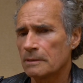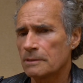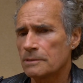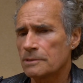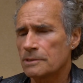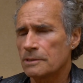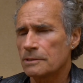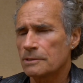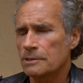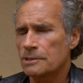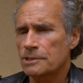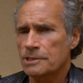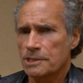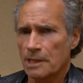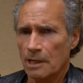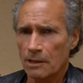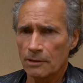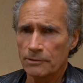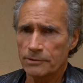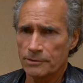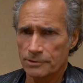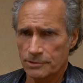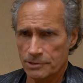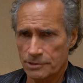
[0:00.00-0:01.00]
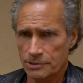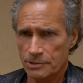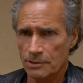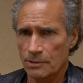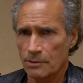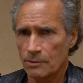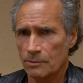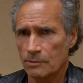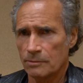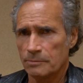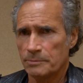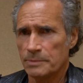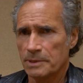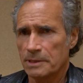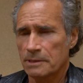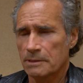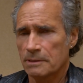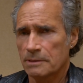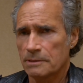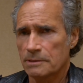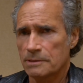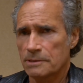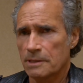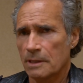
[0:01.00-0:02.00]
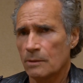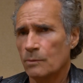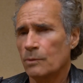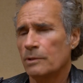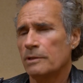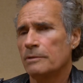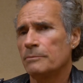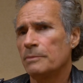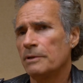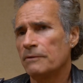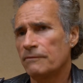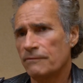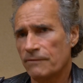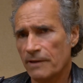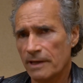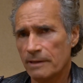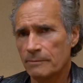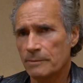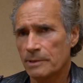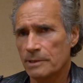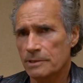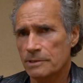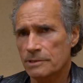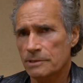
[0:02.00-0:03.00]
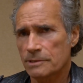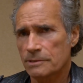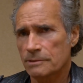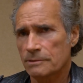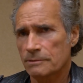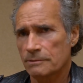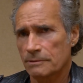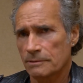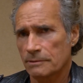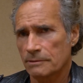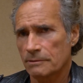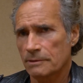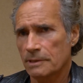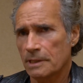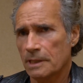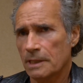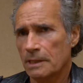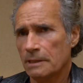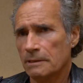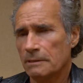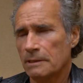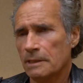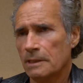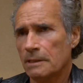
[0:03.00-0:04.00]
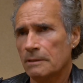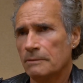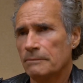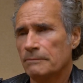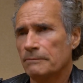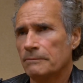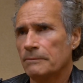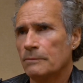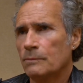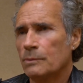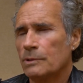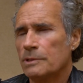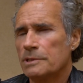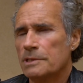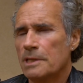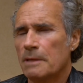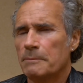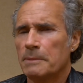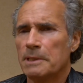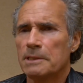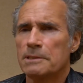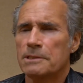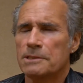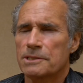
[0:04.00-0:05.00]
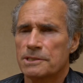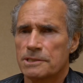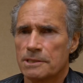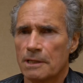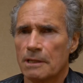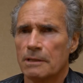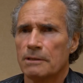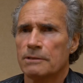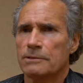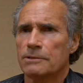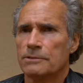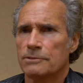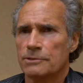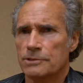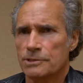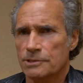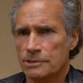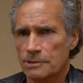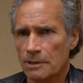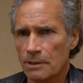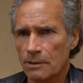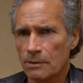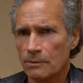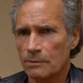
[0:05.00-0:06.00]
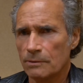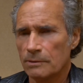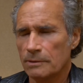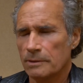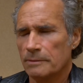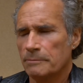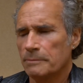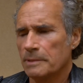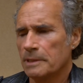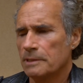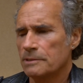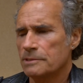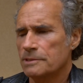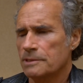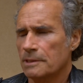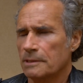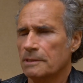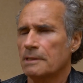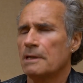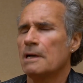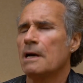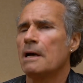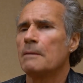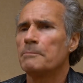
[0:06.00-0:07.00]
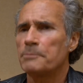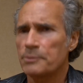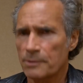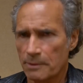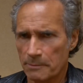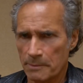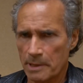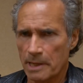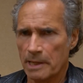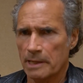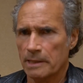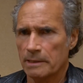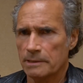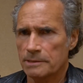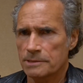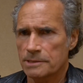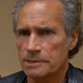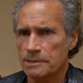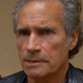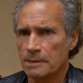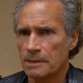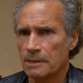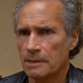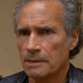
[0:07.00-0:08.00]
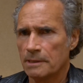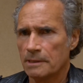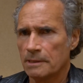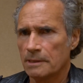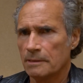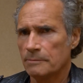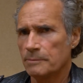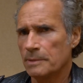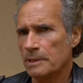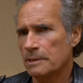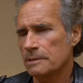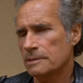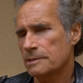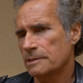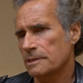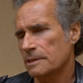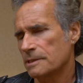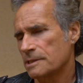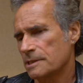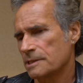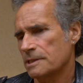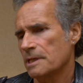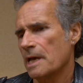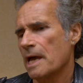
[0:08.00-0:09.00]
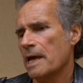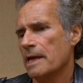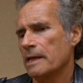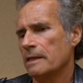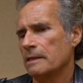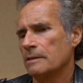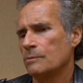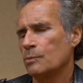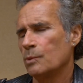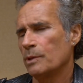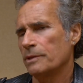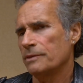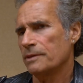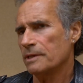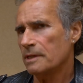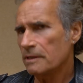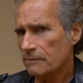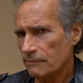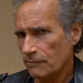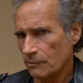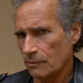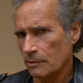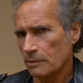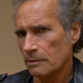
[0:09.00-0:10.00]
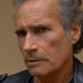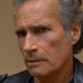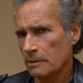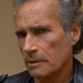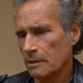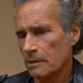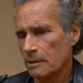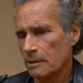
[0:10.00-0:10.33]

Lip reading: sell their soul because they want to be famous. Okay, now what does that mean, to sell your soul? It means to compromise. It means to side with evil